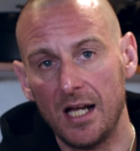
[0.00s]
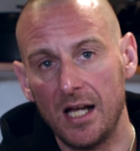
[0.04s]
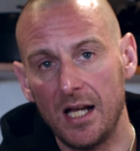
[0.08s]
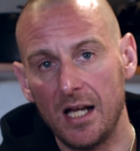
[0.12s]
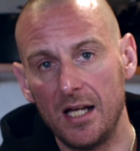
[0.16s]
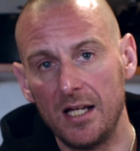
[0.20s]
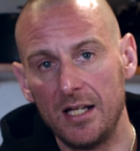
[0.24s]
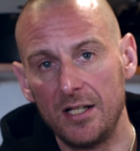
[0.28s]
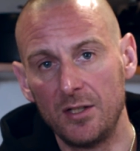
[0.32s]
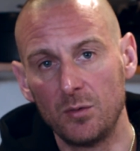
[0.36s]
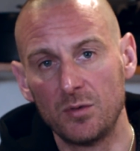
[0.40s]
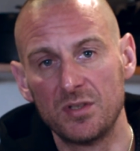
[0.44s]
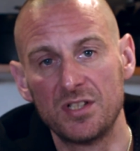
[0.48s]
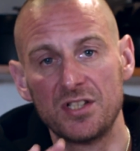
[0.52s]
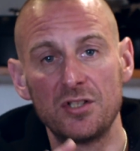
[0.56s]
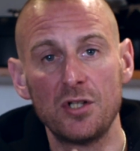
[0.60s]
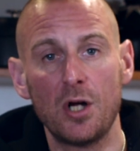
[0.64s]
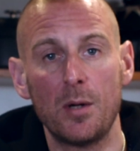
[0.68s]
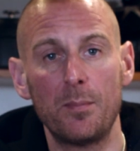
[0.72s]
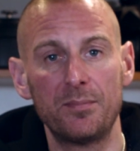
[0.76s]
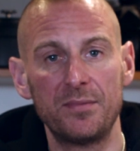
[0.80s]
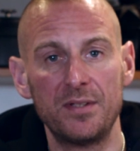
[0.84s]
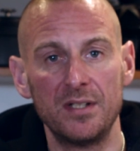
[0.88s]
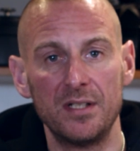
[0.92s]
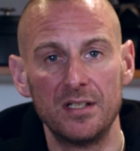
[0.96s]
it'll
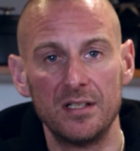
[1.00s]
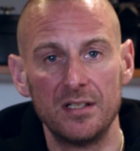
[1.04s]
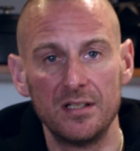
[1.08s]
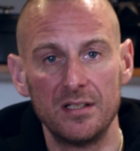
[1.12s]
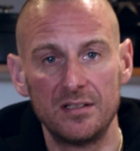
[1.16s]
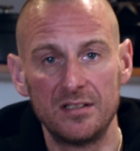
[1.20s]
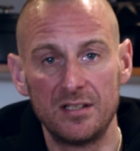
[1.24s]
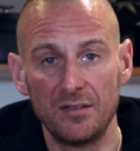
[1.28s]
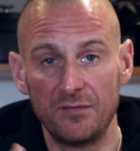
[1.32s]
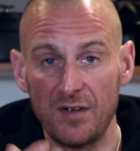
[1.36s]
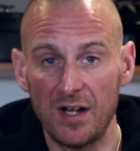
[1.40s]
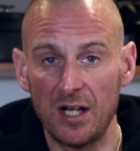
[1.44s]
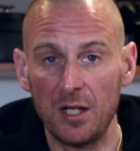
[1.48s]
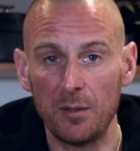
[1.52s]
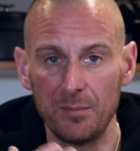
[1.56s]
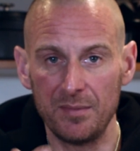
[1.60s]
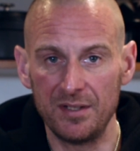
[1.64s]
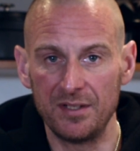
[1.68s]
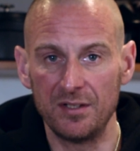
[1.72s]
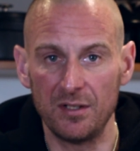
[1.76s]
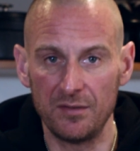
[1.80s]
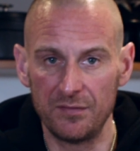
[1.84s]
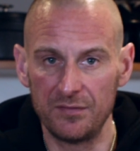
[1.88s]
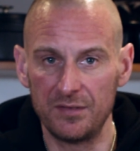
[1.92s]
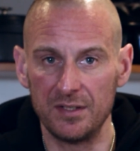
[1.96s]
stop the development
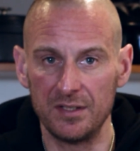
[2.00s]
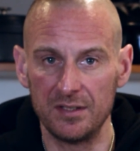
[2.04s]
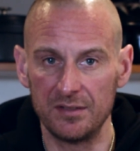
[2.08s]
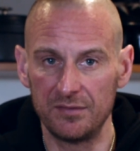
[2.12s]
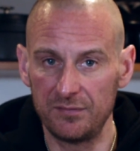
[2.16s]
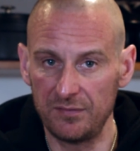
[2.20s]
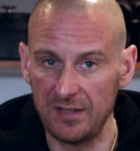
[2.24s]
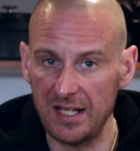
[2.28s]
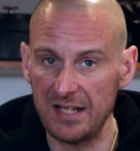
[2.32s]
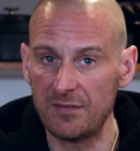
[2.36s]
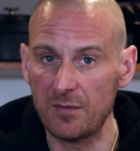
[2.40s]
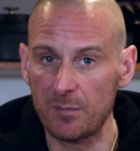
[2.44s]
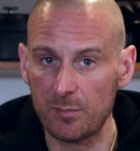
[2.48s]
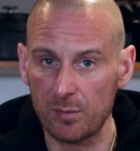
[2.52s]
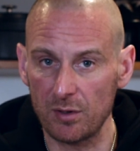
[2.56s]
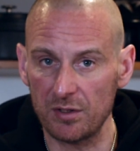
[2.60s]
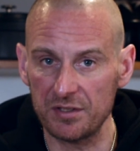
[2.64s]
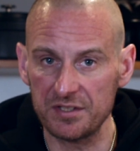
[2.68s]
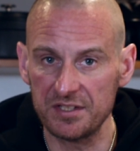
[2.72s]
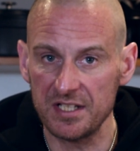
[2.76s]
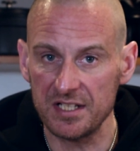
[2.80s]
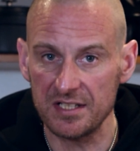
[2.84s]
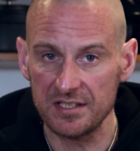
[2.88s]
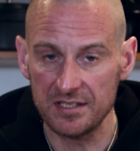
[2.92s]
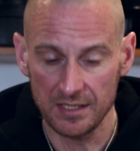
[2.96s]
of the flavor
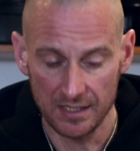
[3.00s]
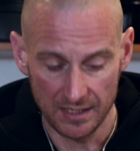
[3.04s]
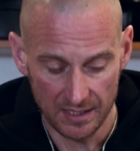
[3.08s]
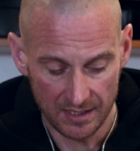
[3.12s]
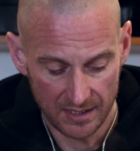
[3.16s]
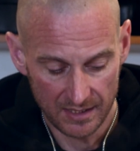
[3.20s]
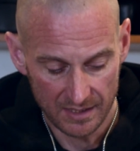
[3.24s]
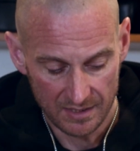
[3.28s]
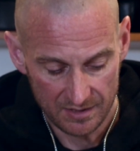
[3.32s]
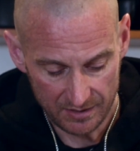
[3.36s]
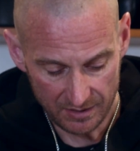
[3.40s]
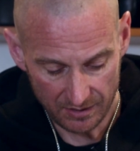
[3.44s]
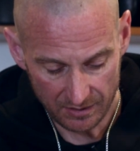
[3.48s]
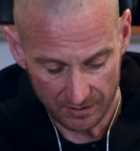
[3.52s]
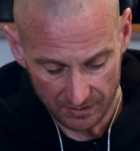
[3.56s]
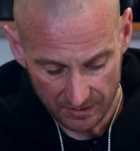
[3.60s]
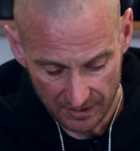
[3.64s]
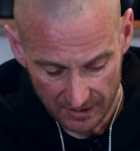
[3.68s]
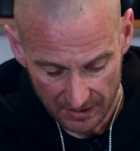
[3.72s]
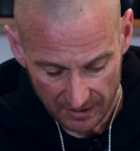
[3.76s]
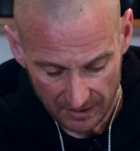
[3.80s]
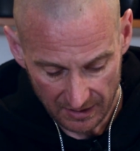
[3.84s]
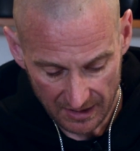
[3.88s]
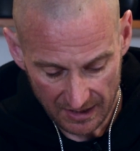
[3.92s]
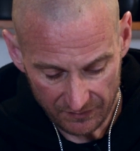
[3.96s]
process. So
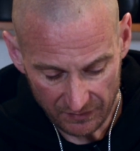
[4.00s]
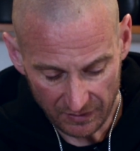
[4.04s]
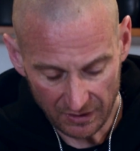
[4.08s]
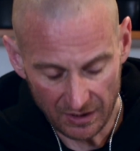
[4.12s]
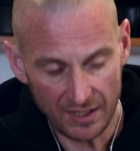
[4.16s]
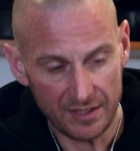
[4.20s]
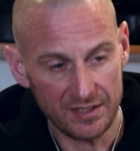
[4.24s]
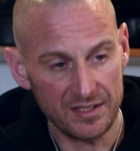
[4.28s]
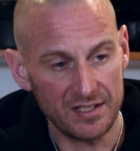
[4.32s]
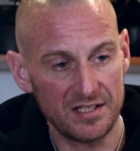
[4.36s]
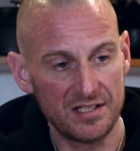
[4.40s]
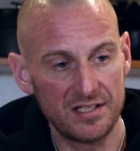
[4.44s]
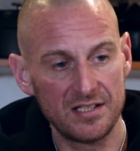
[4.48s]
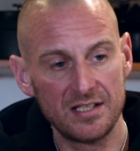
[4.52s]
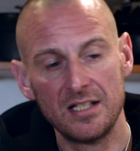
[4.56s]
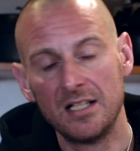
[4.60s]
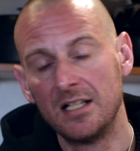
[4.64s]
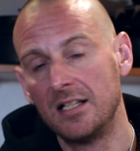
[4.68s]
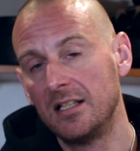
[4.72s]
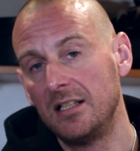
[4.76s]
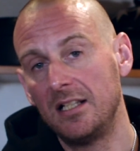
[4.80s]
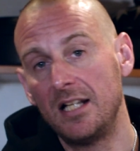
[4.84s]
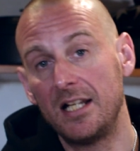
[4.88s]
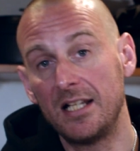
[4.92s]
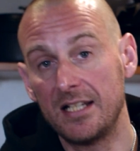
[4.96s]
leave it like this.
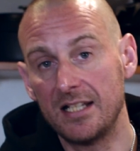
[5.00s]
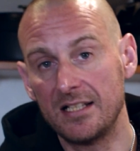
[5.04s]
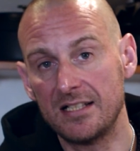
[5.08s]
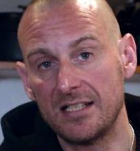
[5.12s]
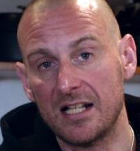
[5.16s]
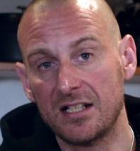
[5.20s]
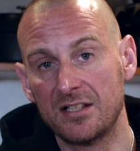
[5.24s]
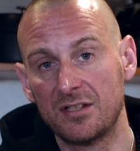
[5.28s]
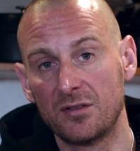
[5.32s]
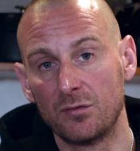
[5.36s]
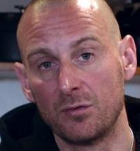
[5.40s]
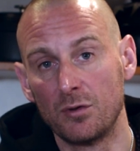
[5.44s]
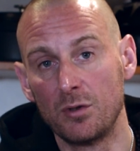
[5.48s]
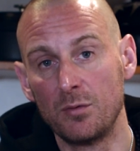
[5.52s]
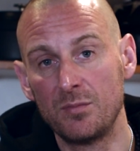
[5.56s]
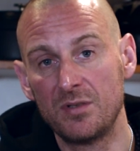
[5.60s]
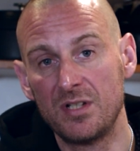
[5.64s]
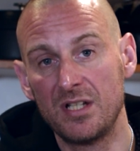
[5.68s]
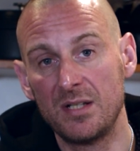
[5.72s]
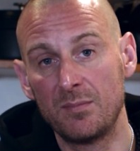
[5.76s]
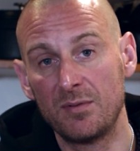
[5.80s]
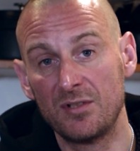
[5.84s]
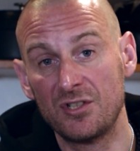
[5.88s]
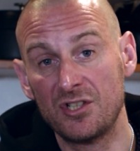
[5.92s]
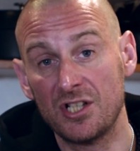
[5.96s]
Let it get down to room
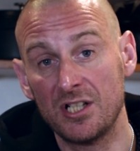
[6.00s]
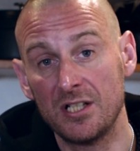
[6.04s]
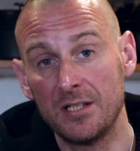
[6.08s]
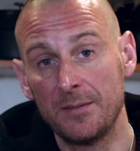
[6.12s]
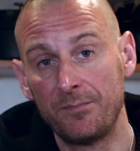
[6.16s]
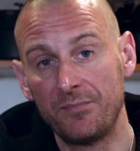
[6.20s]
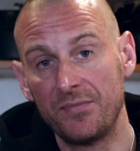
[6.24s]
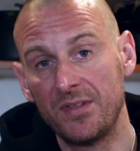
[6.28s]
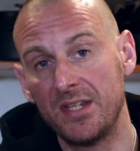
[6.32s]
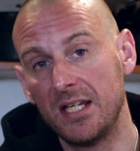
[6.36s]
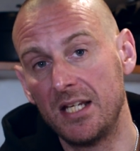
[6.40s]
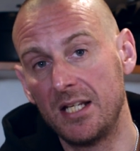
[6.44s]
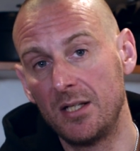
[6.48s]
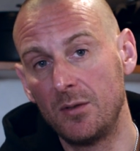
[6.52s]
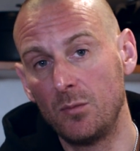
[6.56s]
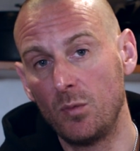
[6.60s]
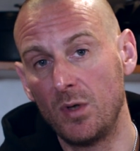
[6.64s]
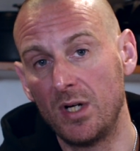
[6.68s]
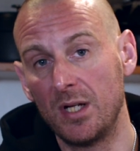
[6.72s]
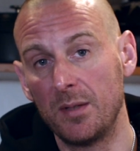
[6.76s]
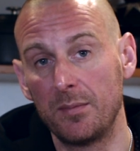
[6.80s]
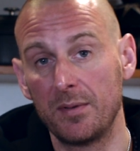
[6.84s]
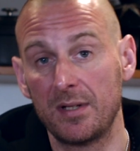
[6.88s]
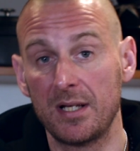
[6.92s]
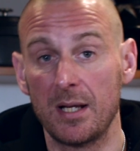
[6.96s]
temperature. Then when
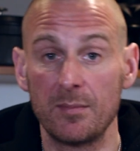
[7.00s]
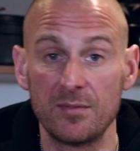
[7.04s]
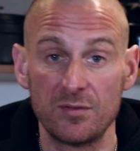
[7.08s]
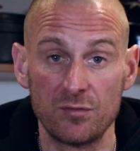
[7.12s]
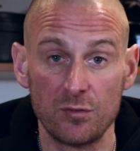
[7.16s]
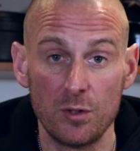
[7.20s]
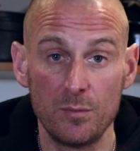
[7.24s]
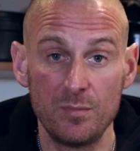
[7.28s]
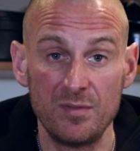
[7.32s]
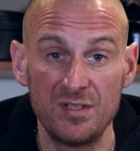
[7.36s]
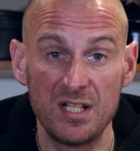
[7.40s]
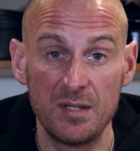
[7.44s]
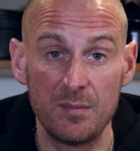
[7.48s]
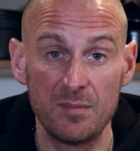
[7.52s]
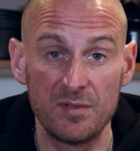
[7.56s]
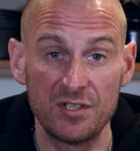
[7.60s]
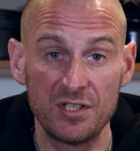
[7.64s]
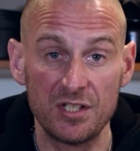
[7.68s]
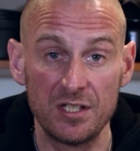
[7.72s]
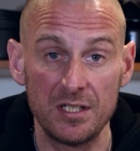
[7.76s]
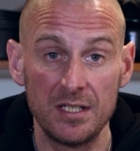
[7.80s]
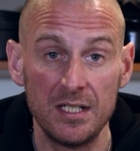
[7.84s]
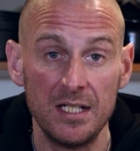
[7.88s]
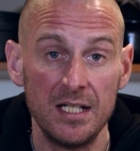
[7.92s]
it becomes room temperature,